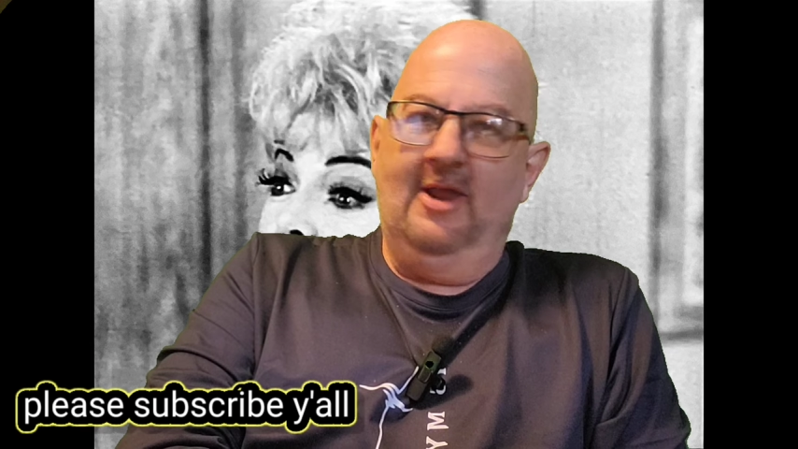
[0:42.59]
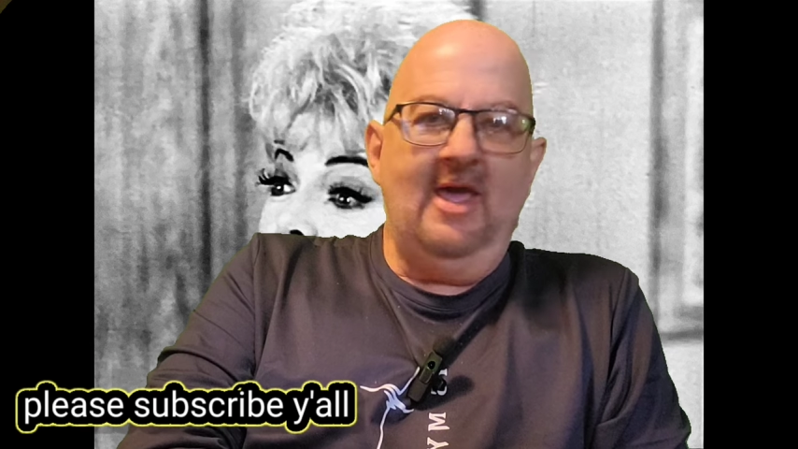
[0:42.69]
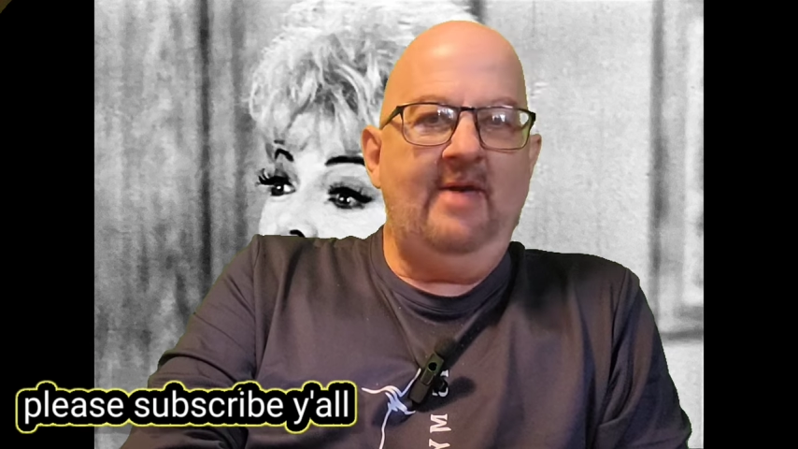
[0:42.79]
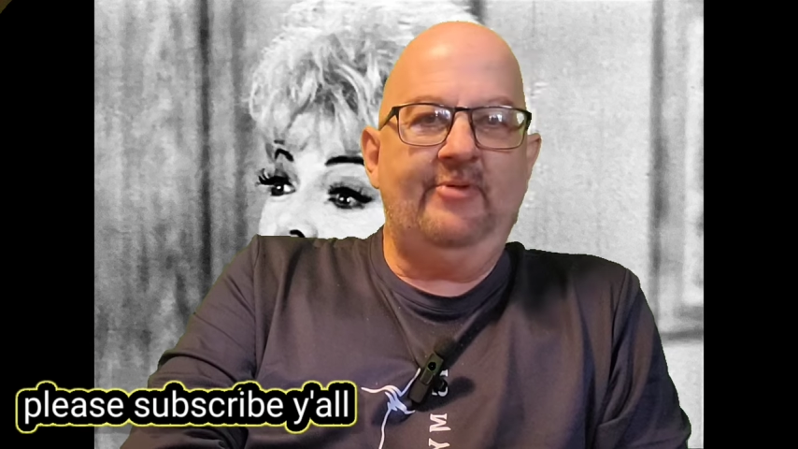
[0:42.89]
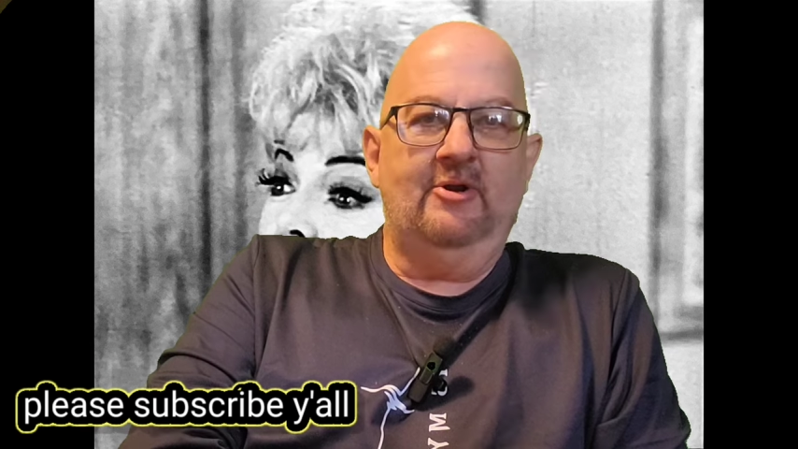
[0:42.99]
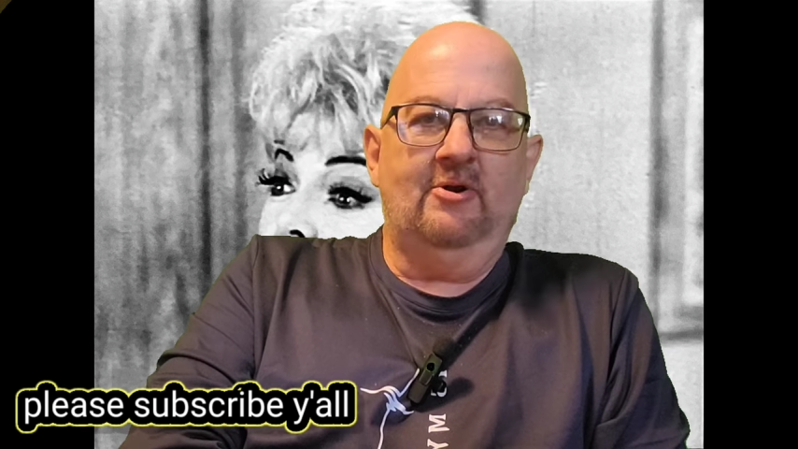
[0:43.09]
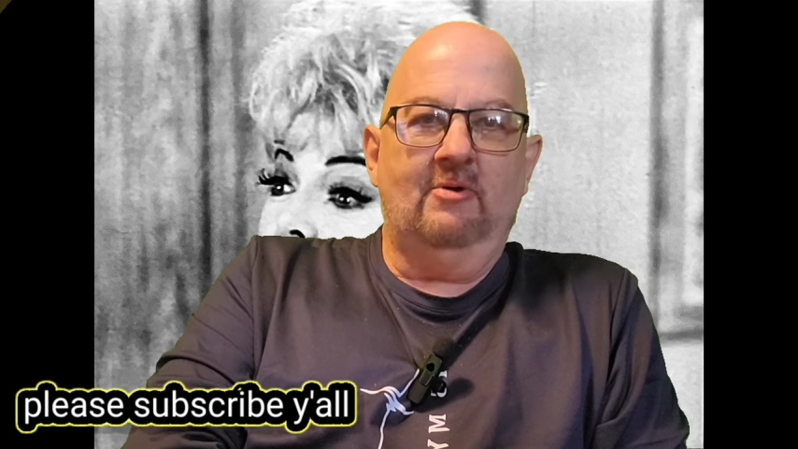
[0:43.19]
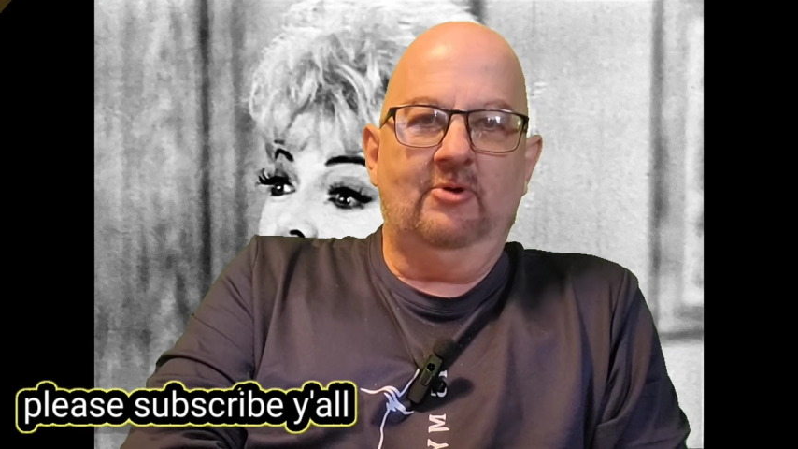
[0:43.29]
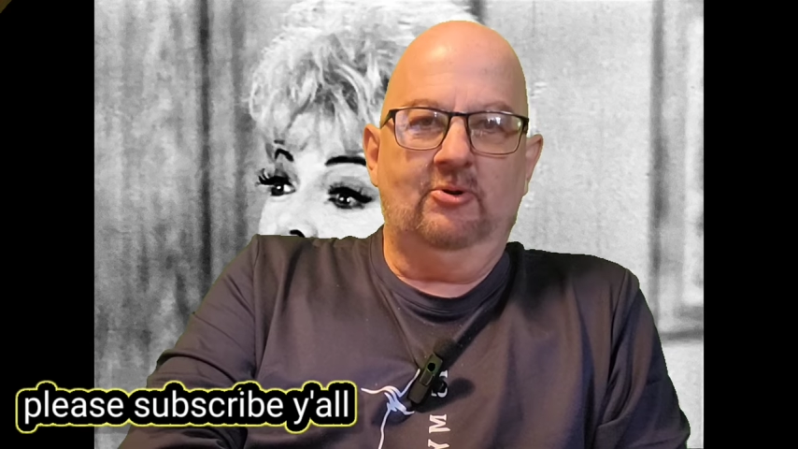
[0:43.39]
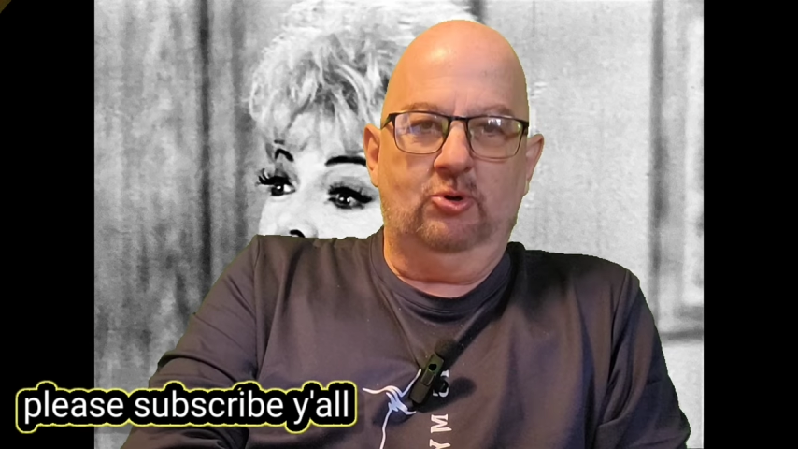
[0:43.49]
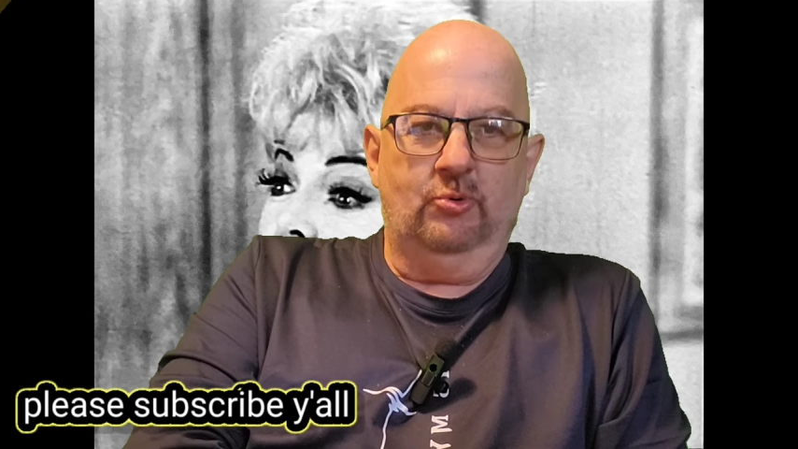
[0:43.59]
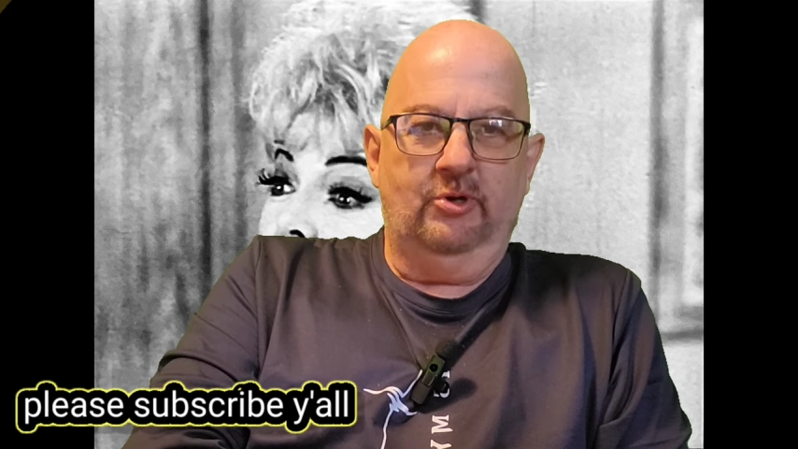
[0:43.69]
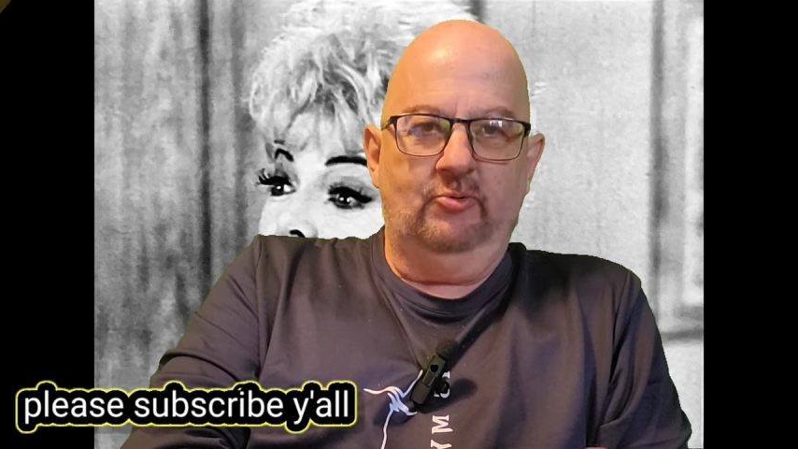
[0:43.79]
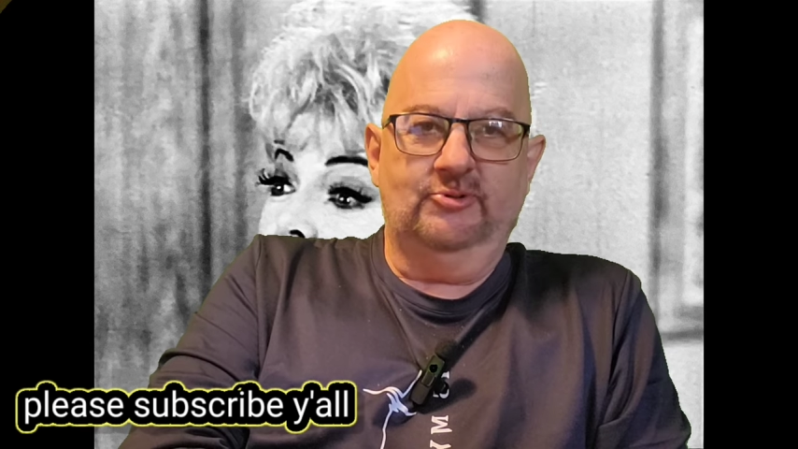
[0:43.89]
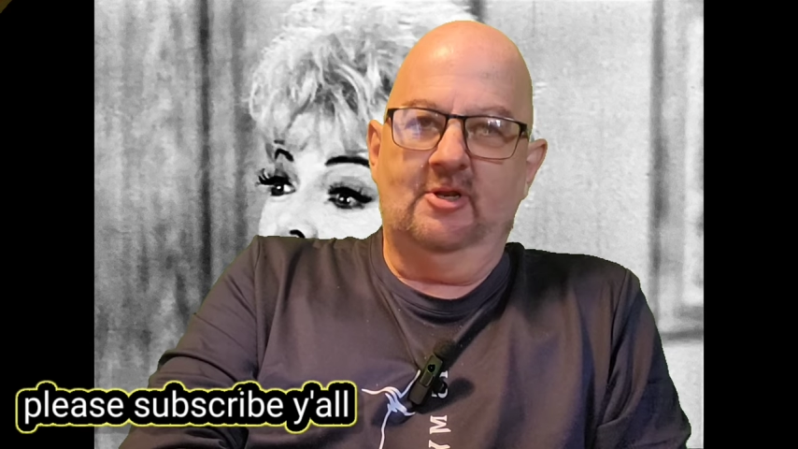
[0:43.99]
what happened to her, what her
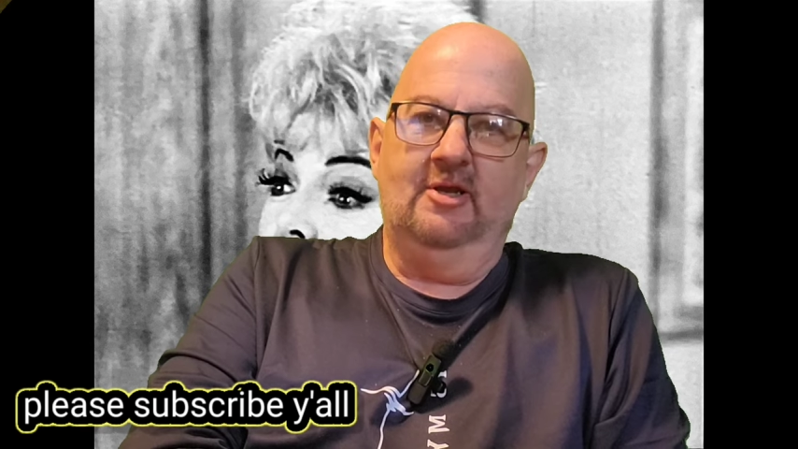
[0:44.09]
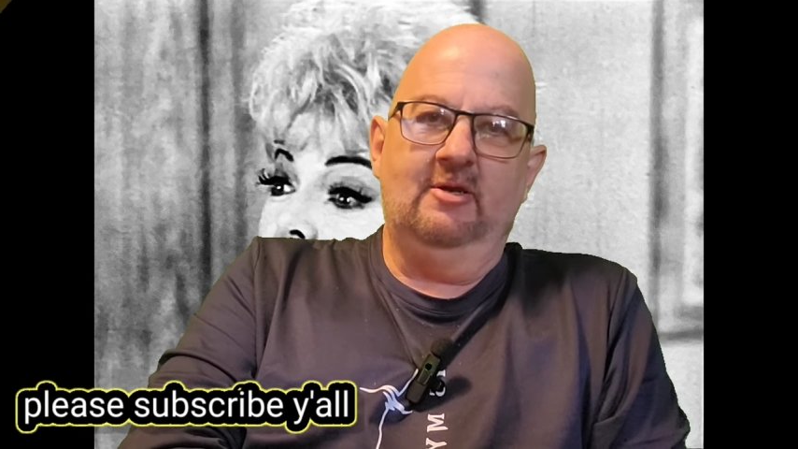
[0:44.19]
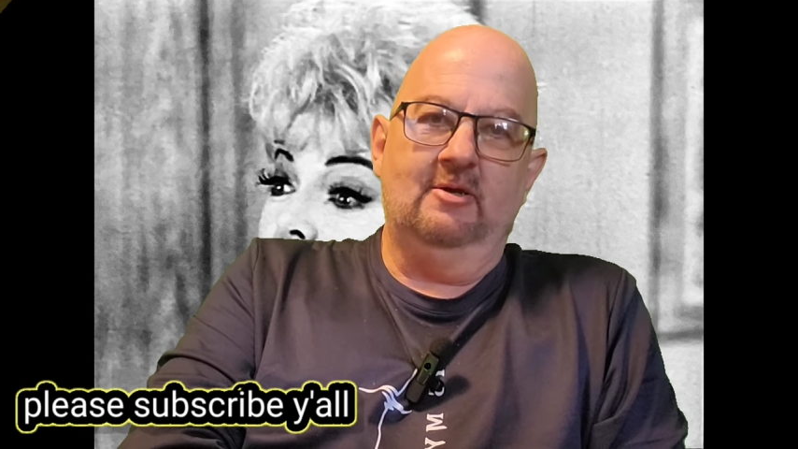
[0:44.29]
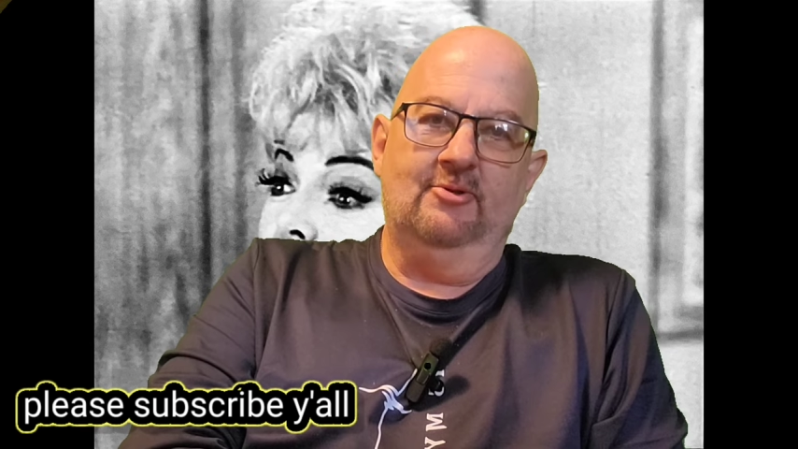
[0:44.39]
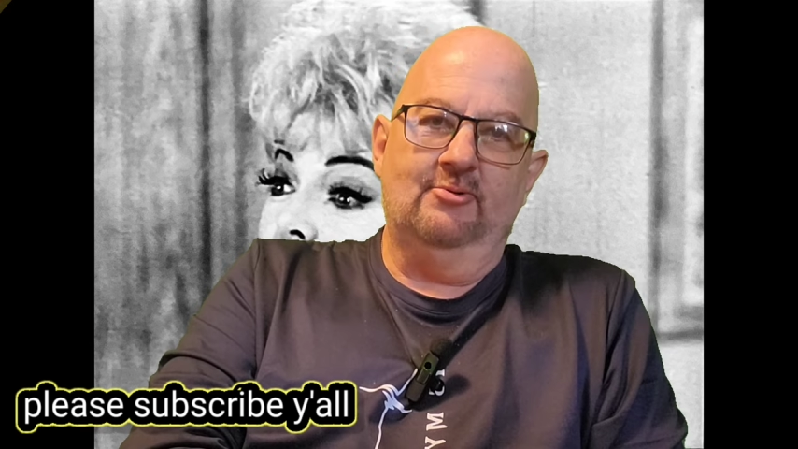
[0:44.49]
career was like,